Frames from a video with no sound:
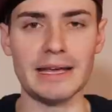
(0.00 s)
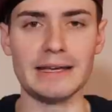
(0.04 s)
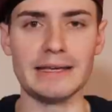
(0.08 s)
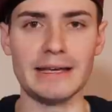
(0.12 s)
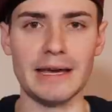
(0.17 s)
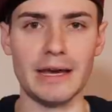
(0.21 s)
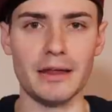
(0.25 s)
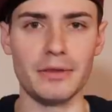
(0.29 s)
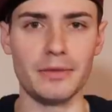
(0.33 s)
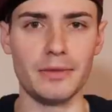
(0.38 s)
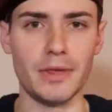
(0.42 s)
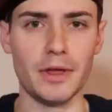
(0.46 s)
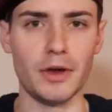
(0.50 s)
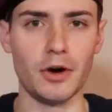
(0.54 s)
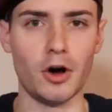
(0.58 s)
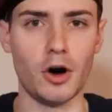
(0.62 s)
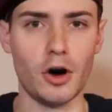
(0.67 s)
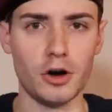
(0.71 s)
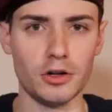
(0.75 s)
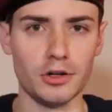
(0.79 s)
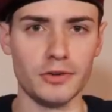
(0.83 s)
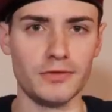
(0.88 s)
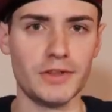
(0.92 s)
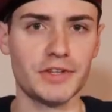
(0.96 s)
I get that
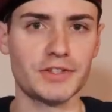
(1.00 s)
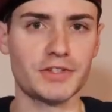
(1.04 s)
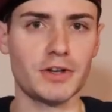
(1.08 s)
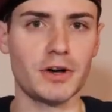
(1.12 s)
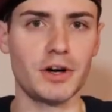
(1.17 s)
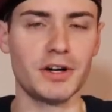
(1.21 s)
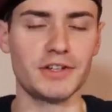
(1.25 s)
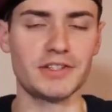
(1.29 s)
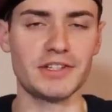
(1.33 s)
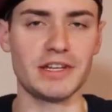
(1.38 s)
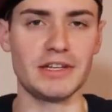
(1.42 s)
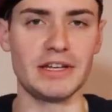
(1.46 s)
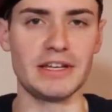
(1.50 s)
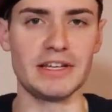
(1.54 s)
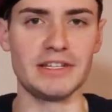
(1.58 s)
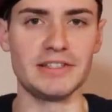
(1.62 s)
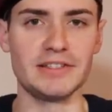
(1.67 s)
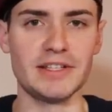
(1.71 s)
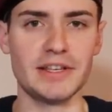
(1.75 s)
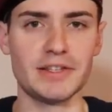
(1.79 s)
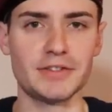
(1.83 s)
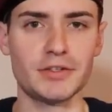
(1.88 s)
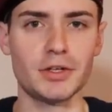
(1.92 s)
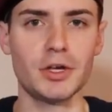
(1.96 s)
all of this content
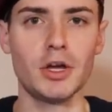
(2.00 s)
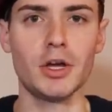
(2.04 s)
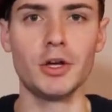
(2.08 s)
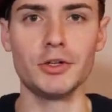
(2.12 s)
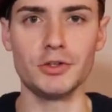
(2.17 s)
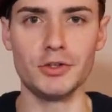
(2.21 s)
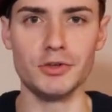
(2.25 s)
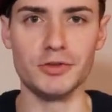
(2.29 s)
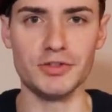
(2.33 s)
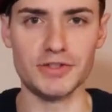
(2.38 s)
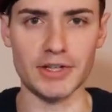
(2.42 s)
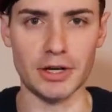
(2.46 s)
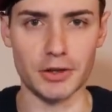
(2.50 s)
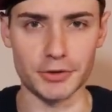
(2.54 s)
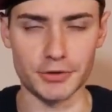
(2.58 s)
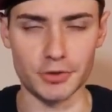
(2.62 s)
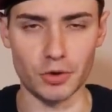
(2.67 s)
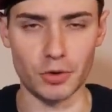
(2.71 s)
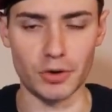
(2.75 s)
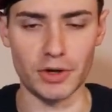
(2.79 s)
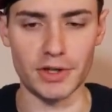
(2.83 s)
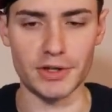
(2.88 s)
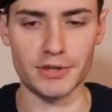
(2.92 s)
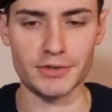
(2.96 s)
exists to sell
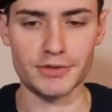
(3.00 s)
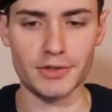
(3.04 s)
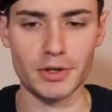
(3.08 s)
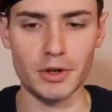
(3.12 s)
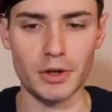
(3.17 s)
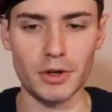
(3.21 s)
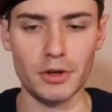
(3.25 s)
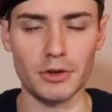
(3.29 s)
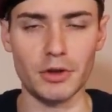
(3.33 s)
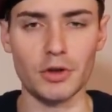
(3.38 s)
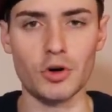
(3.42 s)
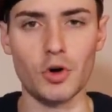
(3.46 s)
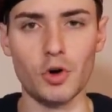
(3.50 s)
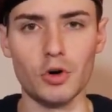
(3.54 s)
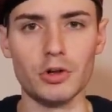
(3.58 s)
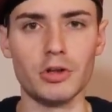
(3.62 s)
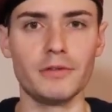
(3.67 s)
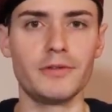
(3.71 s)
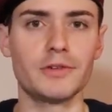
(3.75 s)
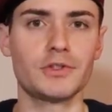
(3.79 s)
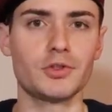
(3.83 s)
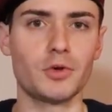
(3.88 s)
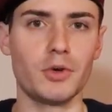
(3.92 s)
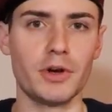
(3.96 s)
toys. The
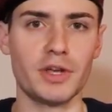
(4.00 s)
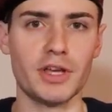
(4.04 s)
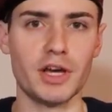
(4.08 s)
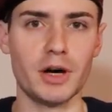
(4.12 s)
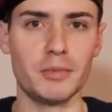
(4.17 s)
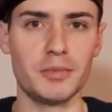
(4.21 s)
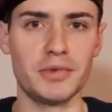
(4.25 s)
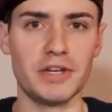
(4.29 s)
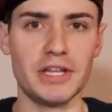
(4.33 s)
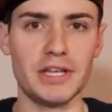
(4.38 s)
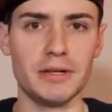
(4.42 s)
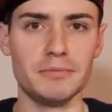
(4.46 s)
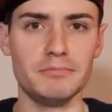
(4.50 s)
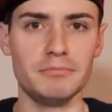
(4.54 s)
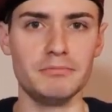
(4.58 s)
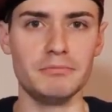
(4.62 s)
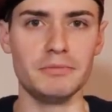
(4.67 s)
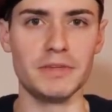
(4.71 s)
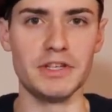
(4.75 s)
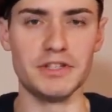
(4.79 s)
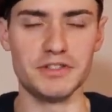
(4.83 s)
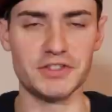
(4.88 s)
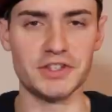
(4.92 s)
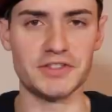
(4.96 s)
goal of a toy company
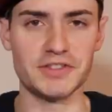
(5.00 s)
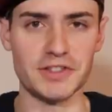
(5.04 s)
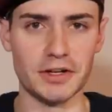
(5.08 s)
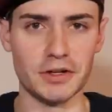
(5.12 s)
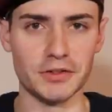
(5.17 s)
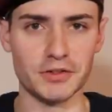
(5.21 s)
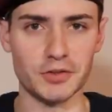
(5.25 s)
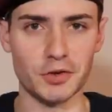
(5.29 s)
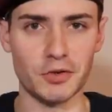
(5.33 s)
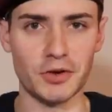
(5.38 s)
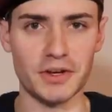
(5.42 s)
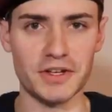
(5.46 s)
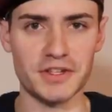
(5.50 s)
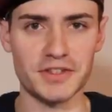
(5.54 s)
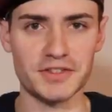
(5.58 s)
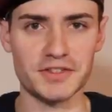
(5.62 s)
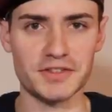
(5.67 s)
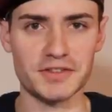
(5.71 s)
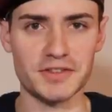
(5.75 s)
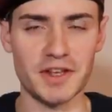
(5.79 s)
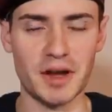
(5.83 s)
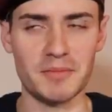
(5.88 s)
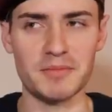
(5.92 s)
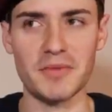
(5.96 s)
is to sell
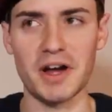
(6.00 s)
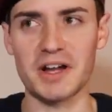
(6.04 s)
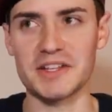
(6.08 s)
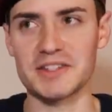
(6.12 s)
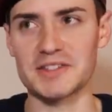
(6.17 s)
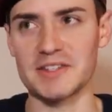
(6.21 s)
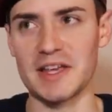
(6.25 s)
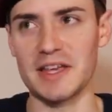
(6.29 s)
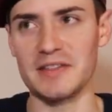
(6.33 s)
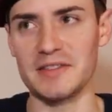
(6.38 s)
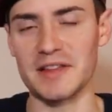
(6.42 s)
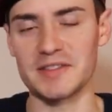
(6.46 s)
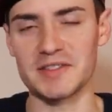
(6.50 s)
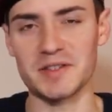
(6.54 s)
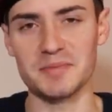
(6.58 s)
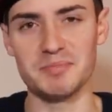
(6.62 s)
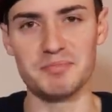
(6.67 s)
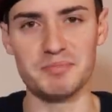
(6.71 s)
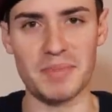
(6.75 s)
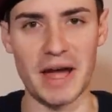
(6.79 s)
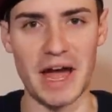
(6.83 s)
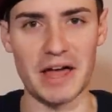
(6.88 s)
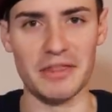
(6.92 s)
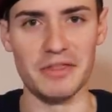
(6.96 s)
toys. I'm not saying that's a
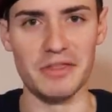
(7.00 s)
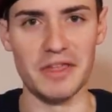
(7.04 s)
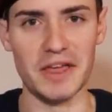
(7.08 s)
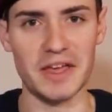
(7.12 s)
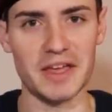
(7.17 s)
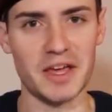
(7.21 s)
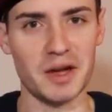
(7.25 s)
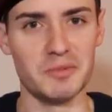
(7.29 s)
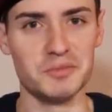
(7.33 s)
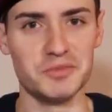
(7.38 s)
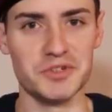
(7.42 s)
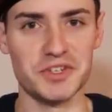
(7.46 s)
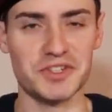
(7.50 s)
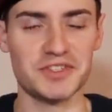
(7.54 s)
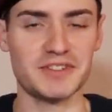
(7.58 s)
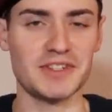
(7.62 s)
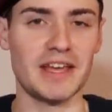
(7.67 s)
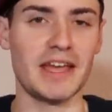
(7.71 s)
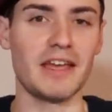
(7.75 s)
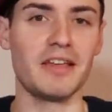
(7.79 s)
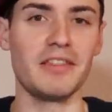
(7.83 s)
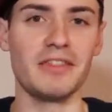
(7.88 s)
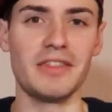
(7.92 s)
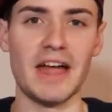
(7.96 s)
bad thing, I'm just
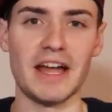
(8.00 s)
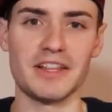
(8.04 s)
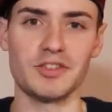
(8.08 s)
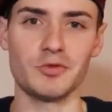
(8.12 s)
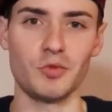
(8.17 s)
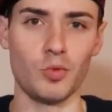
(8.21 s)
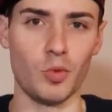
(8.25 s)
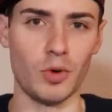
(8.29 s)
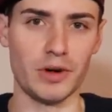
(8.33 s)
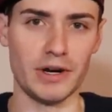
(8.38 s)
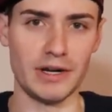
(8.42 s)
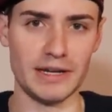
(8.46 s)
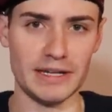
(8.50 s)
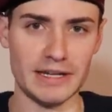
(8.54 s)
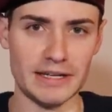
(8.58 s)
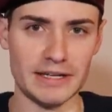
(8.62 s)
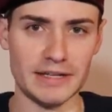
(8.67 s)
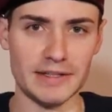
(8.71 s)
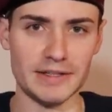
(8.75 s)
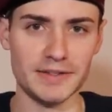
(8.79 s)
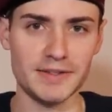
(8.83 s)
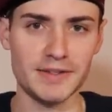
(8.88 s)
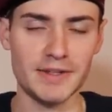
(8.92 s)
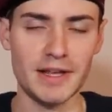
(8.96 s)
saying that's what it
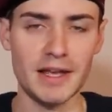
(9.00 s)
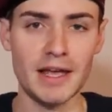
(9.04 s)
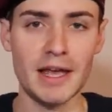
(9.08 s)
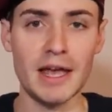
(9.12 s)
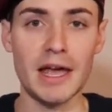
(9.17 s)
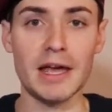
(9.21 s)
is.